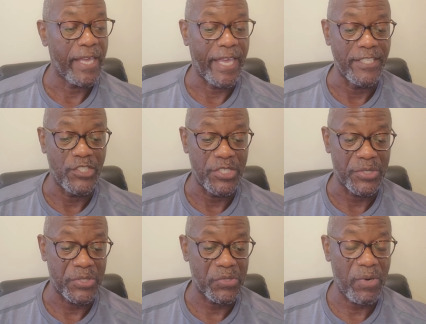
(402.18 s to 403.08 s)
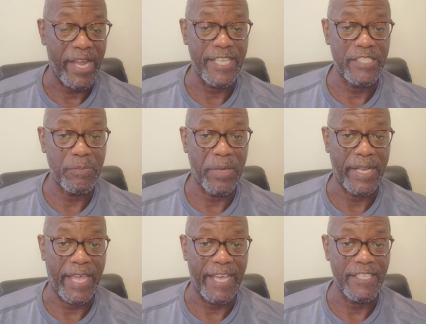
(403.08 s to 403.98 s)
and Jesus Christ,
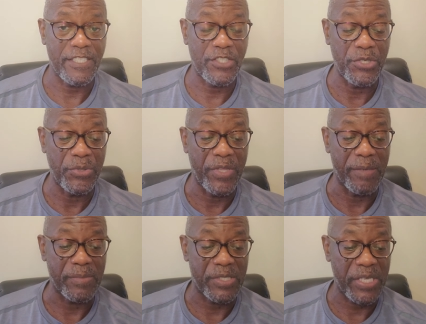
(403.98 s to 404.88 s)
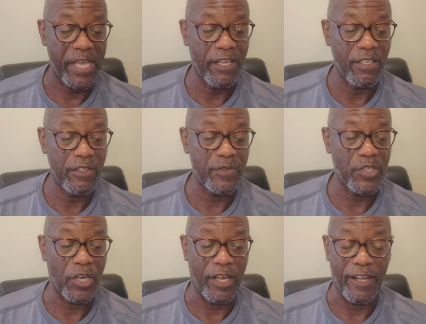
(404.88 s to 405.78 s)
but as to themselves
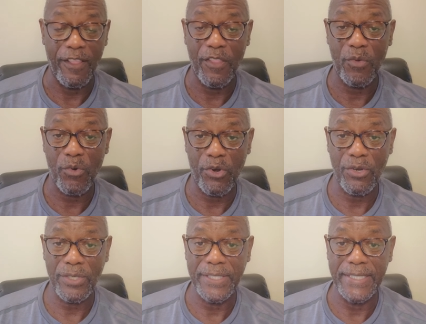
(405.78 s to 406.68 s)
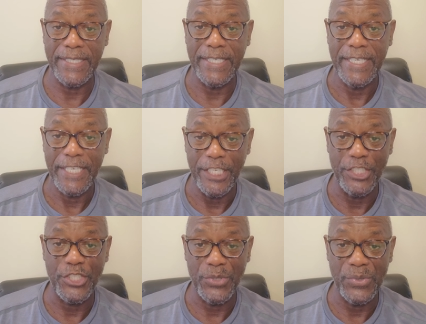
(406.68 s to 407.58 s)
or otherworldly
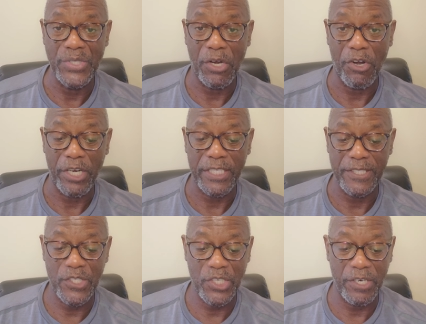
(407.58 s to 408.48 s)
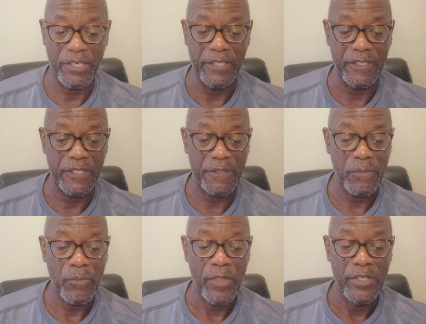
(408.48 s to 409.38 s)
issues or concerns.
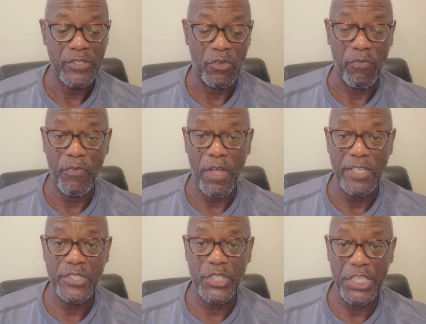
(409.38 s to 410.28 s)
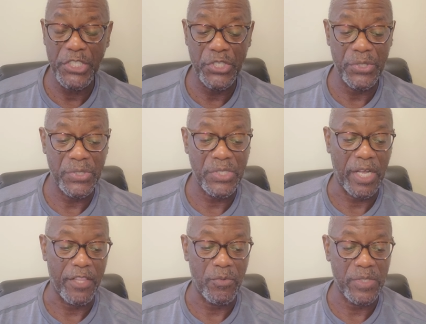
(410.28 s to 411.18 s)
So false teachers
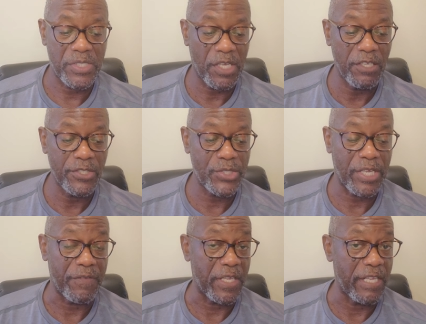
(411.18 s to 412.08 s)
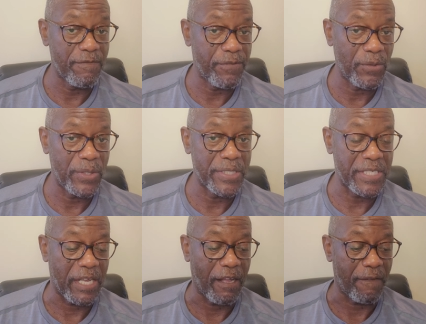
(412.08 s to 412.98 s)
are the result of the influence
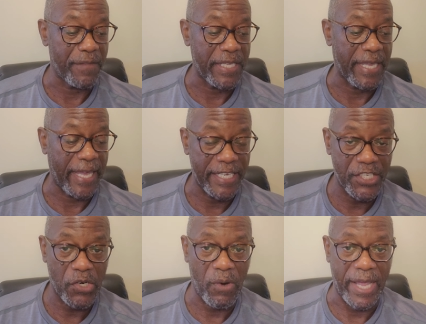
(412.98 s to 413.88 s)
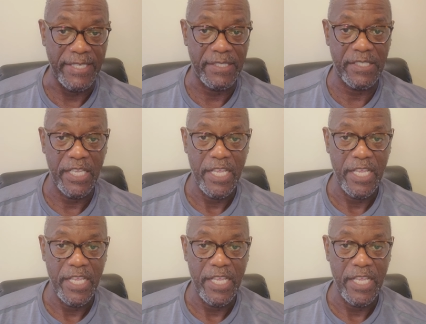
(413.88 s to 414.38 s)
of the Antichrist